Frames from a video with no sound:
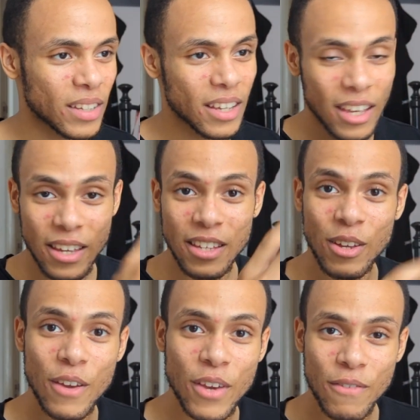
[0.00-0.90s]

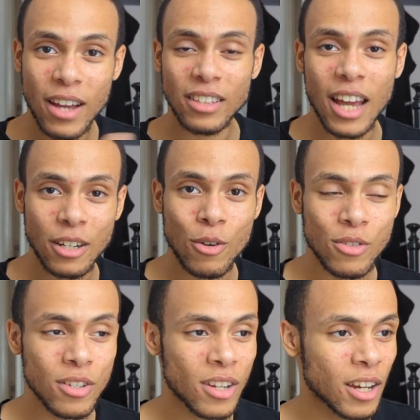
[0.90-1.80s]
if I had the
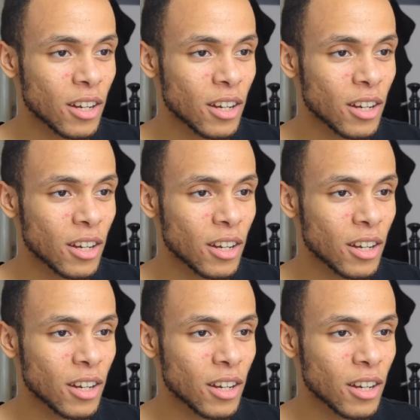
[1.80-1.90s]
diagnosis and I could